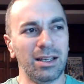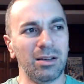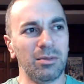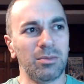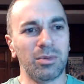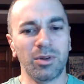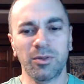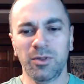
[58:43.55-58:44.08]

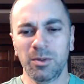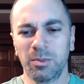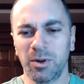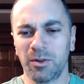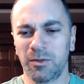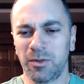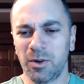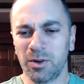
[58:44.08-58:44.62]
Pro Football
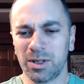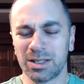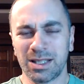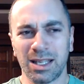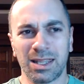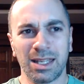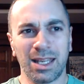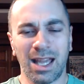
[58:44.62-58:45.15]
Focus,
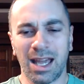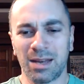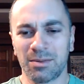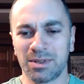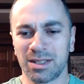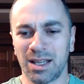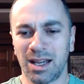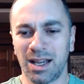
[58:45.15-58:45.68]
I think, had him
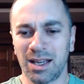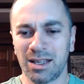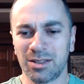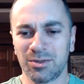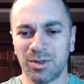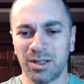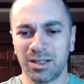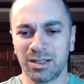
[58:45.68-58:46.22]
as the highest
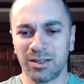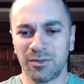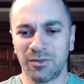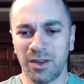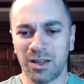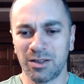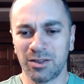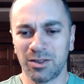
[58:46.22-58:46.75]
rated
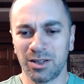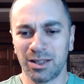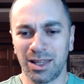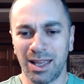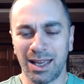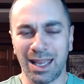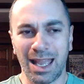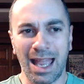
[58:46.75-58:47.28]
defender and
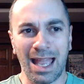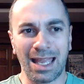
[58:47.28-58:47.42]
like